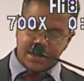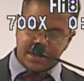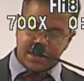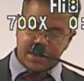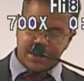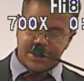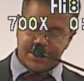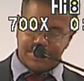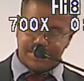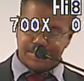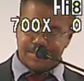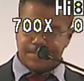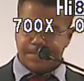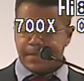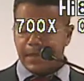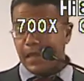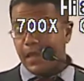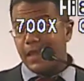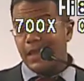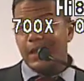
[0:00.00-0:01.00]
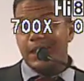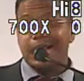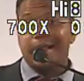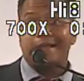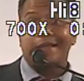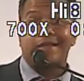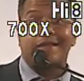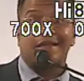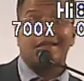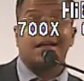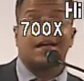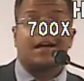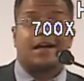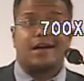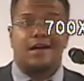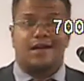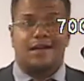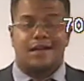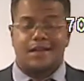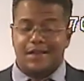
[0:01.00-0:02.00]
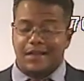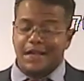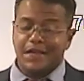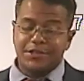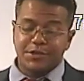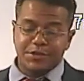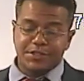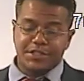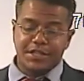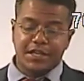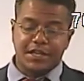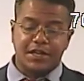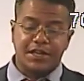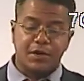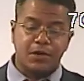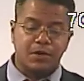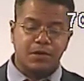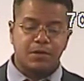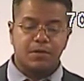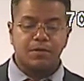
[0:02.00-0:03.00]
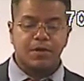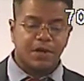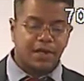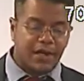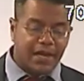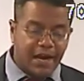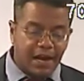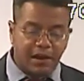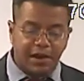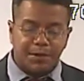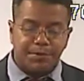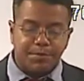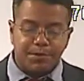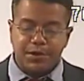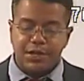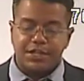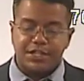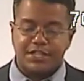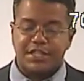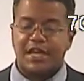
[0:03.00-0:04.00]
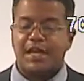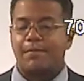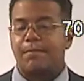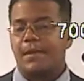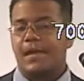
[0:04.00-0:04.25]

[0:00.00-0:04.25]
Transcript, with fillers: Um, interesting note: when Carey preached that